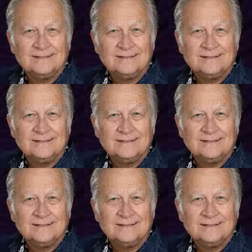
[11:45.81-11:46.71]

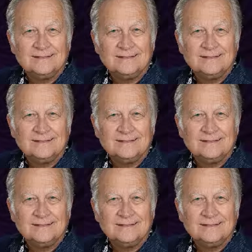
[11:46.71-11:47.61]

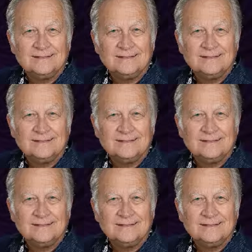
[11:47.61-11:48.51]

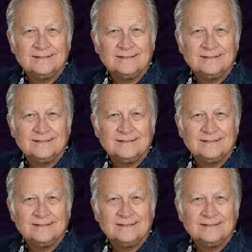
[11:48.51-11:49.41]
[no speech]